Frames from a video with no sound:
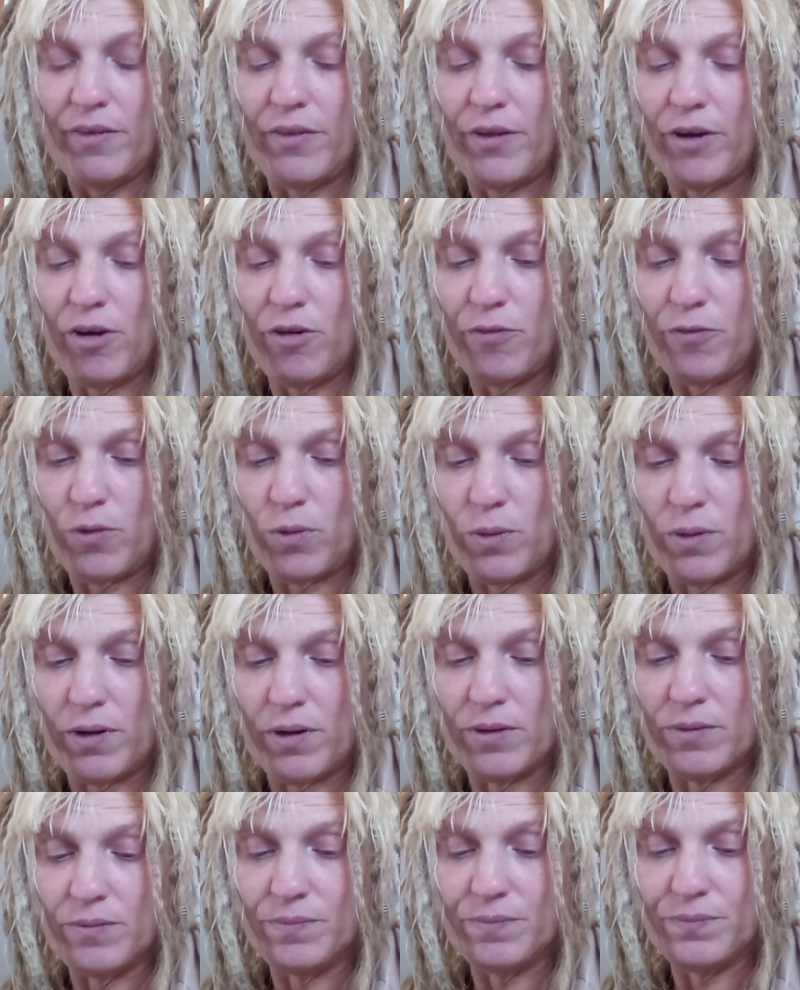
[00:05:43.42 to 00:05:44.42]

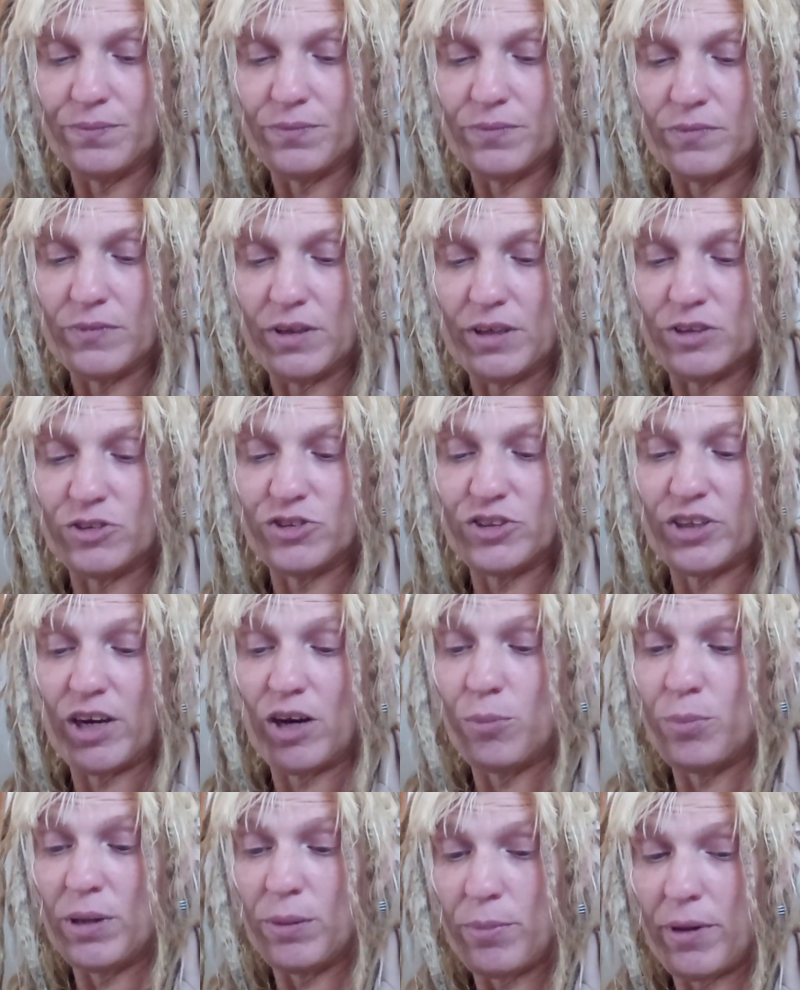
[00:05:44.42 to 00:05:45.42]
Therefore, it
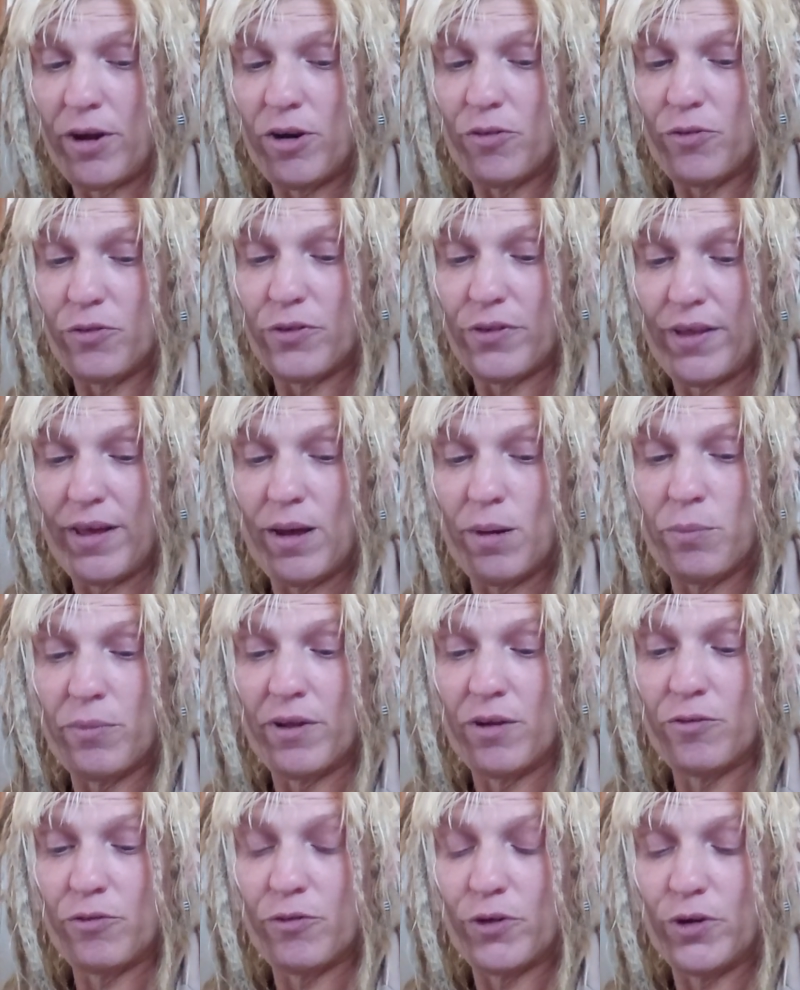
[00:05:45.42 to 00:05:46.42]
shall be better for them
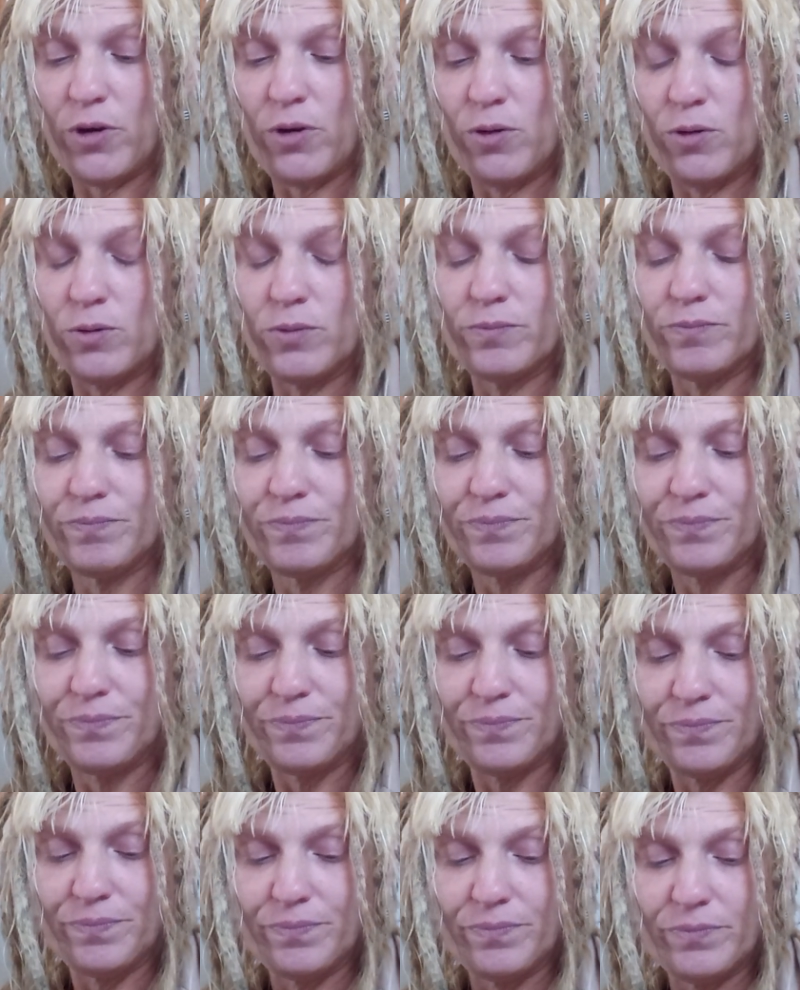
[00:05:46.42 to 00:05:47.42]
than for you,
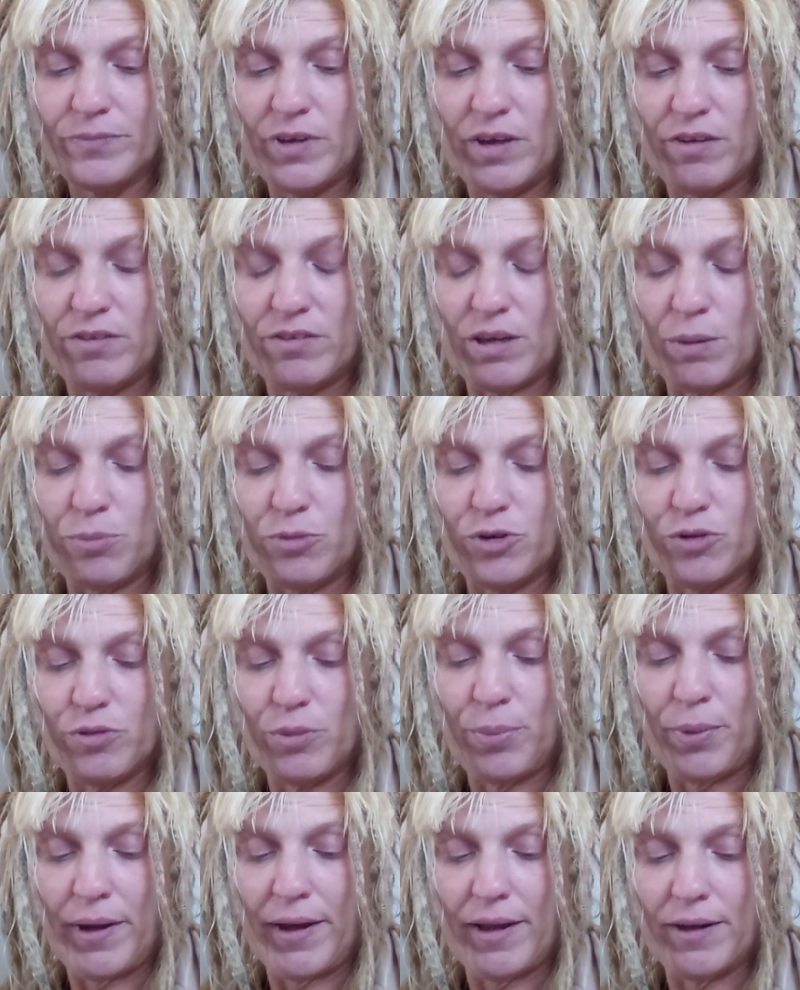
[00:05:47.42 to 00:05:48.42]
except you
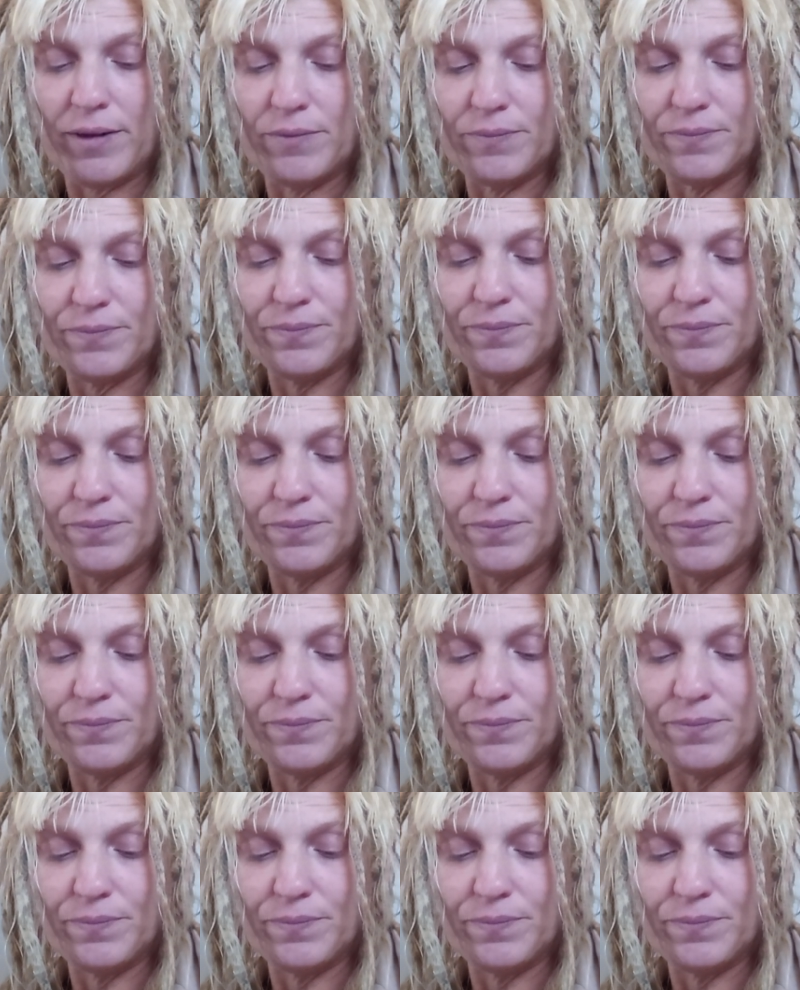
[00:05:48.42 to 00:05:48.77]
repent.